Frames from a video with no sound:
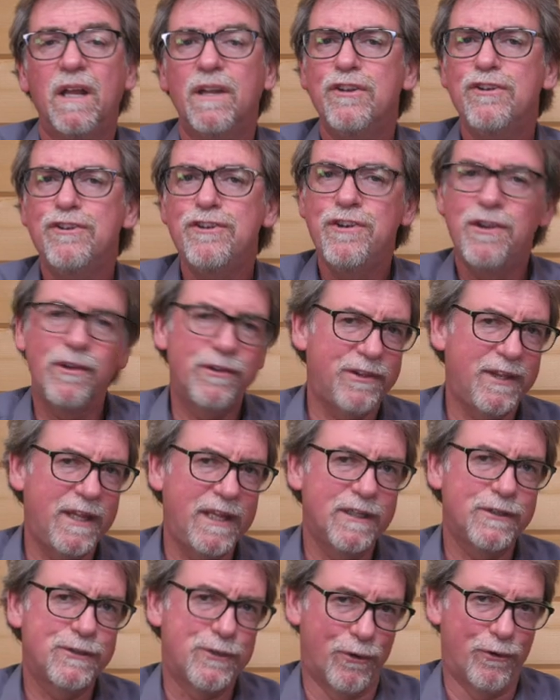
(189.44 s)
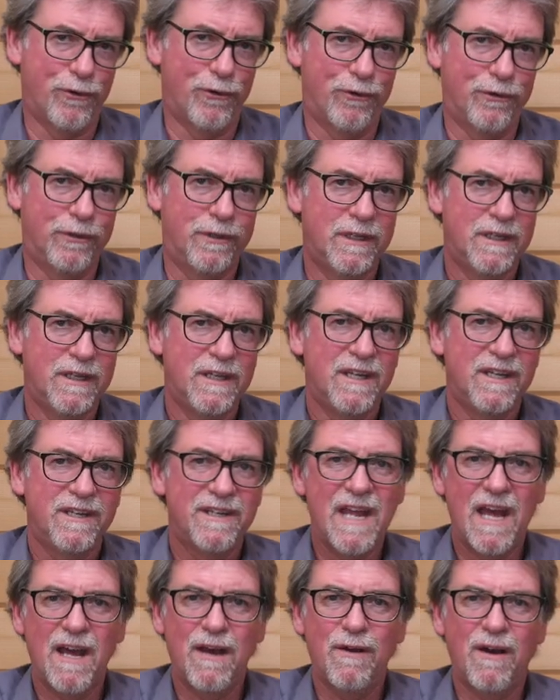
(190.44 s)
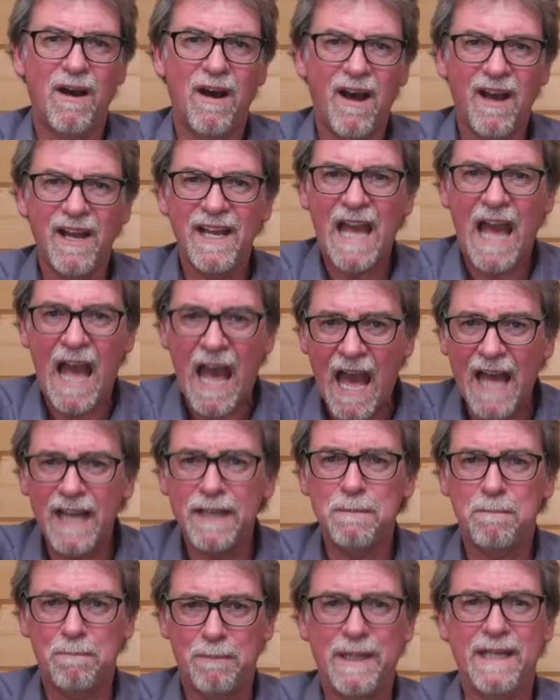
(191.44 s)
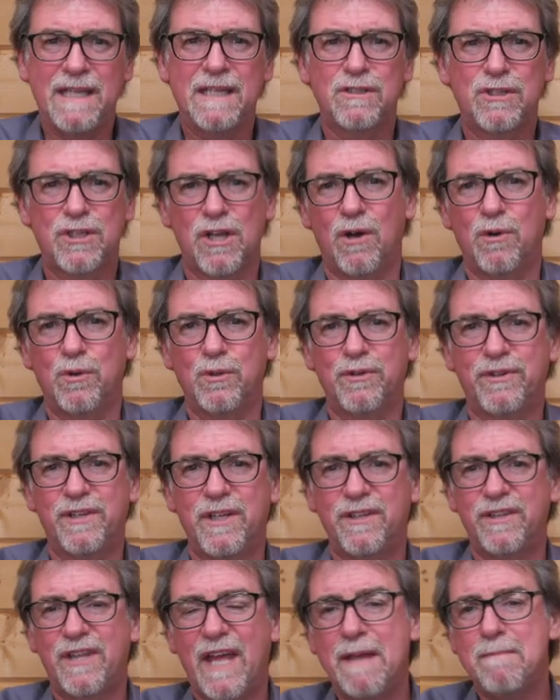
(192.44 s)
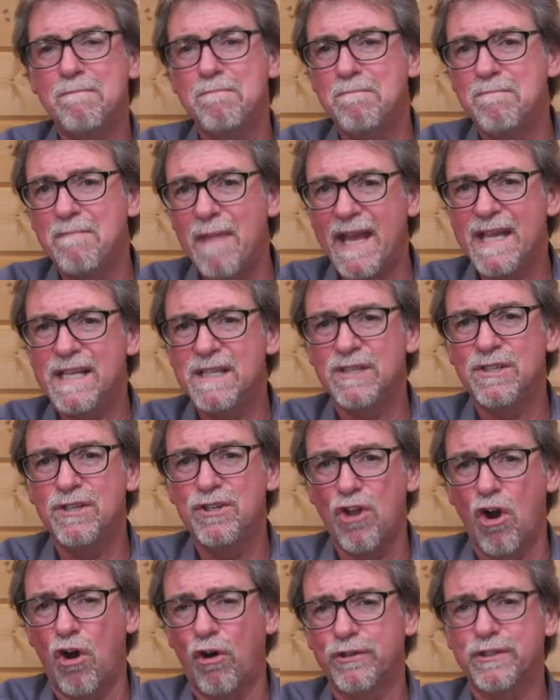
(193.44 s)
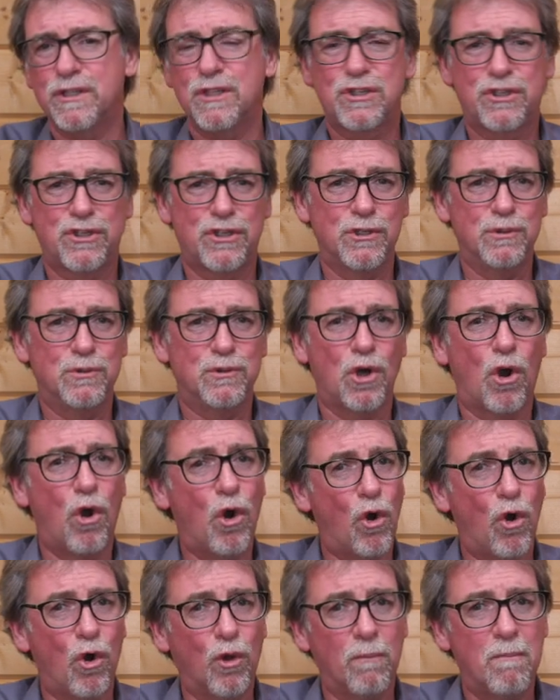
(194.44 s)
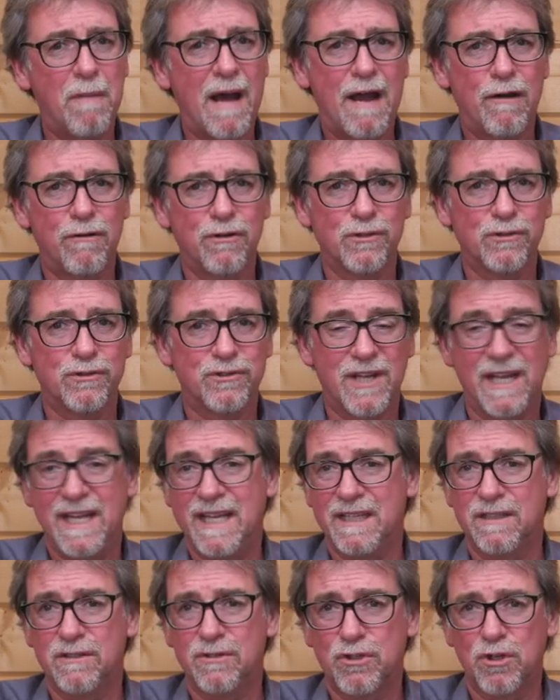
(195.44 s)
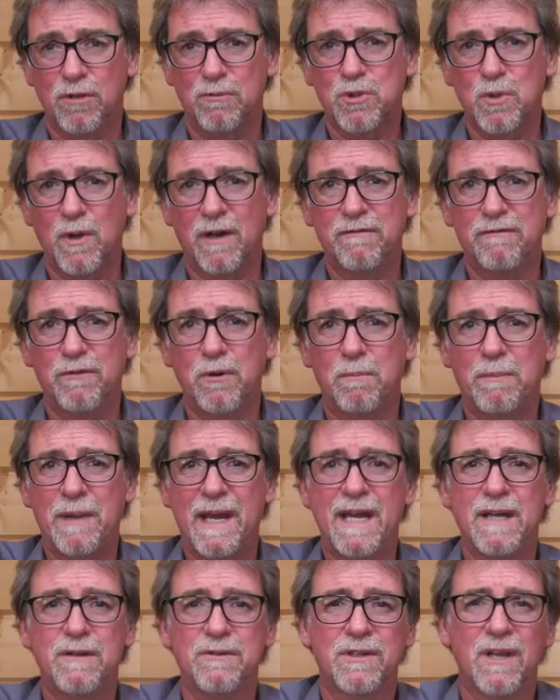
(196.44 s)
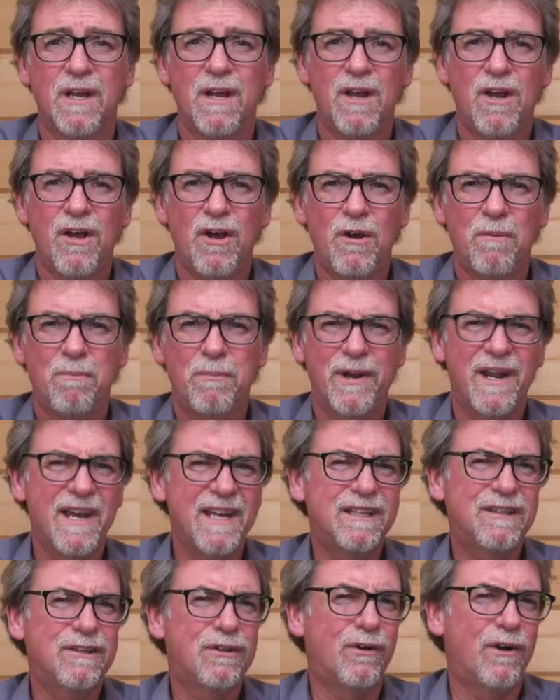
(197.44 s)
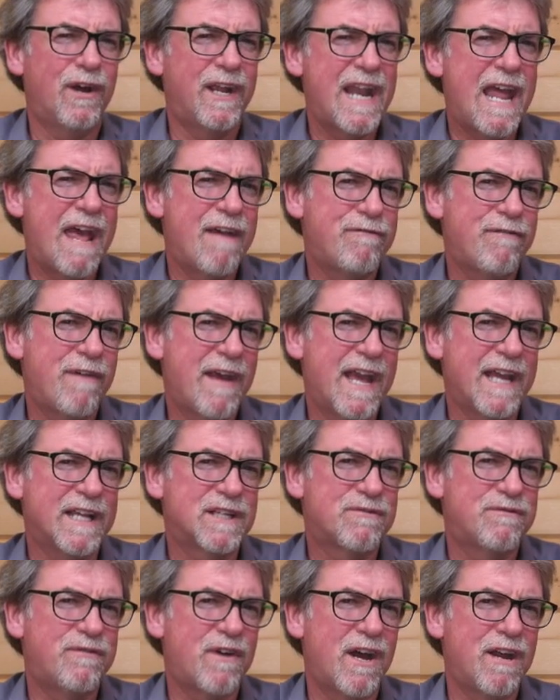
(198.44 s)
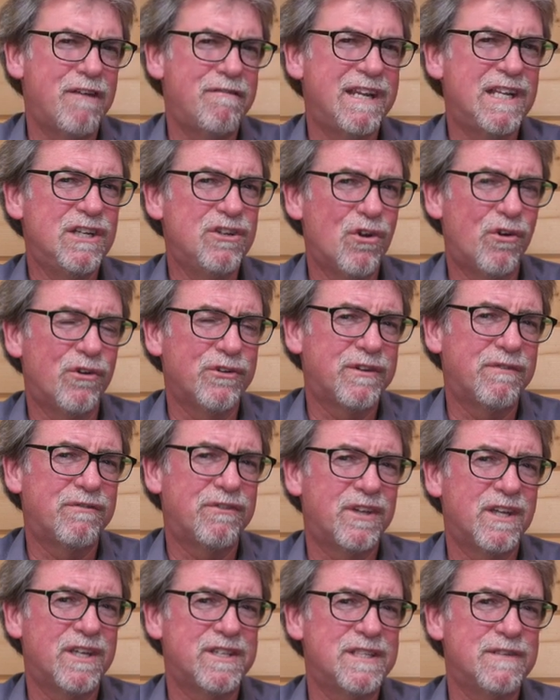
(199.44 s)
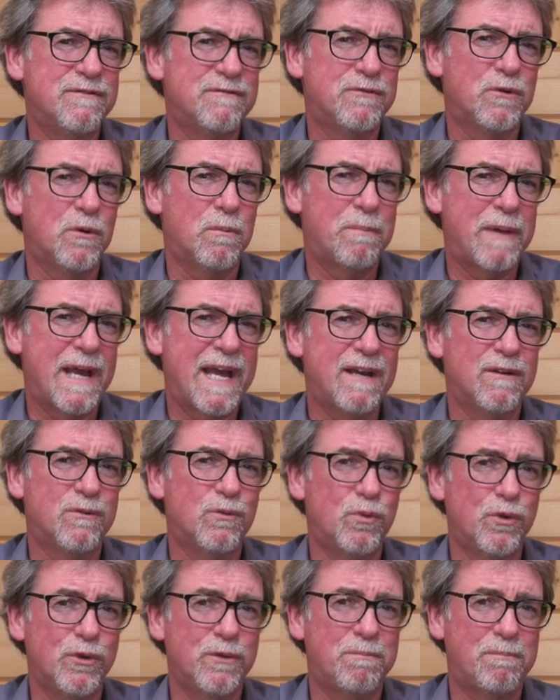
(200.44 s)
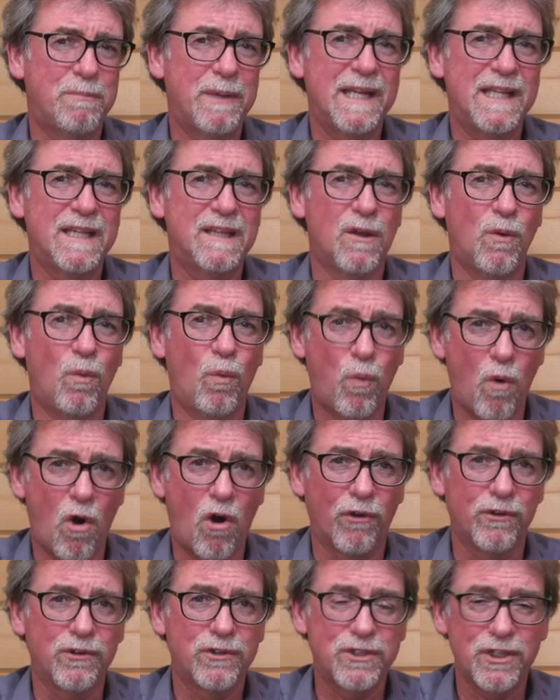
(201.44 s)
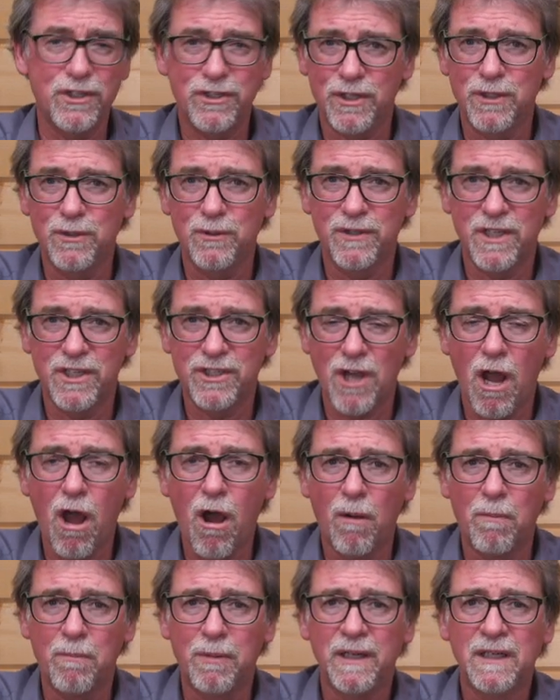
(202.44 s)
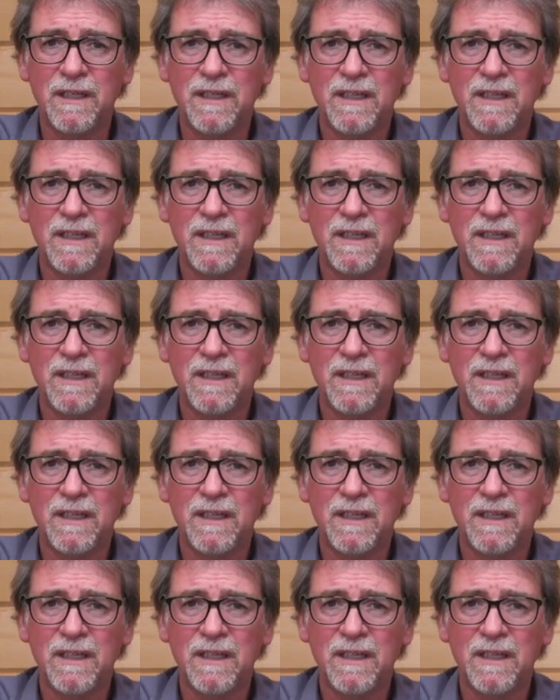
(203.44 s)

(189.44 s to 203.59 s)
Nothing at all. Now, I had been told that they may not suit all barrels in sub 12 foot pounds, but I thought an FX firing north of 13 foot pound would be the one to do the job.